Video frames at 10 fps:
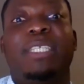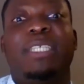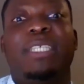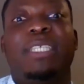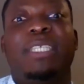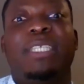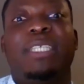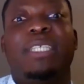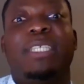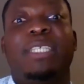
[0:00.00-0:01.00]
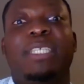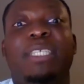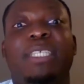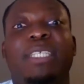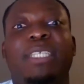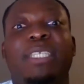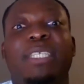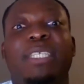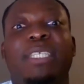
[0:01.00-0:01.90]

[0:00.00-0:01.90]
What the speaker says: You get to the school or you